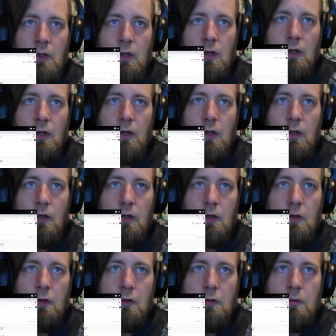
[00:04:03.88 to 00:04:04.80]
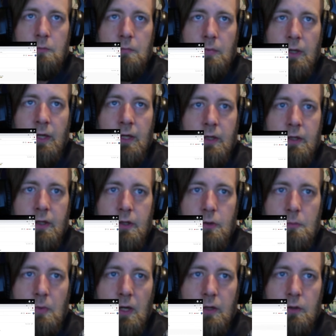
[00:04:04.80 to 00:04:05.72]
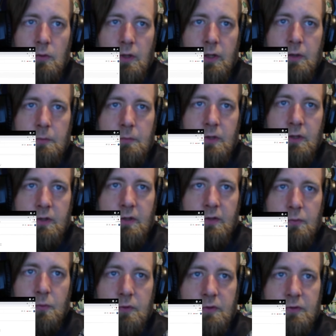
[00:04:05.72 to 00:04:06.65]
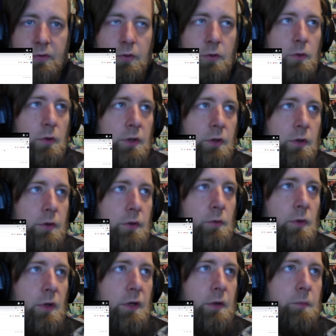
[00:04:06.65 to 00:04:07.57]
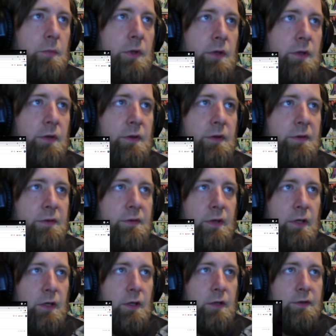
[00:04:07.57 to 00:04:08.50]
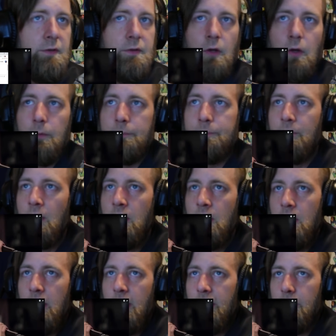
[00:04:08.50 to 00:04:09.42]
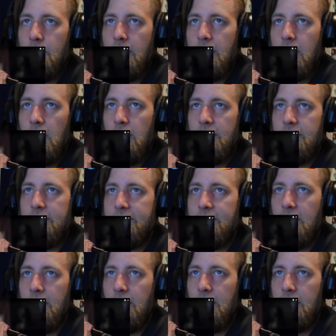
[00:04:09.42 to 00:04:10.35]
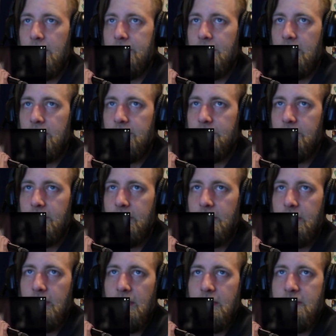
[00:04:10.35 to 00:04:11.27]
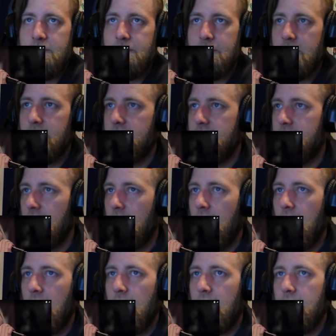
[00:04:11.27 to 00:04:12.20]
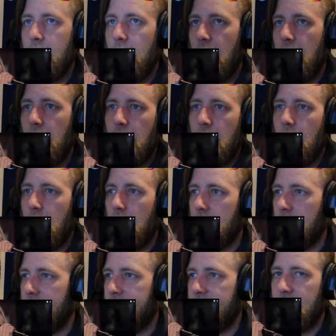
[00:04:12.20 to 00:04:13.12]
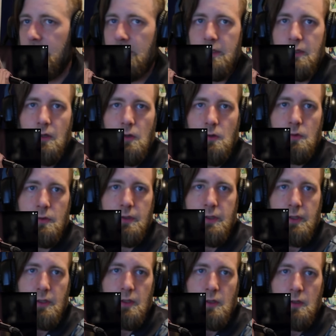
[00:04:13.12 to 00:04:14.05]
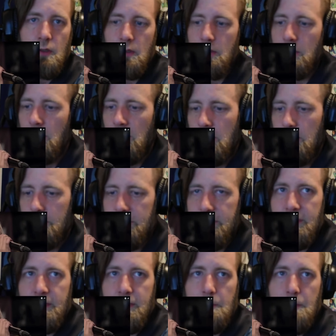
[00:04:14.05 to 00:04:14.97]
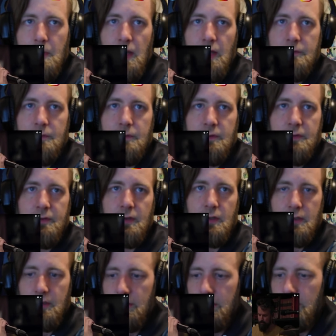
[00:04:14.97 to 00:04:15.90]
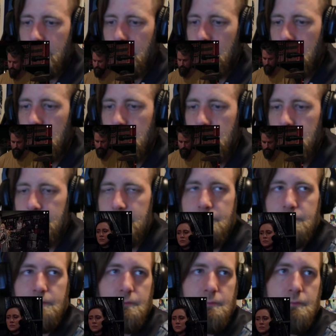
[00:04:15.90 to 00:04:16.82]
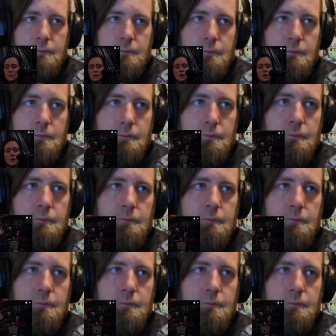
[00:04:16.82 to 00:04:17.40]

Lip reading: Annie, you might have recommended this one too. I know you recommended The Seed. So anyway, guys, thanks for the engagement in chat, and let's get it going here. Let me take it back for a second here. I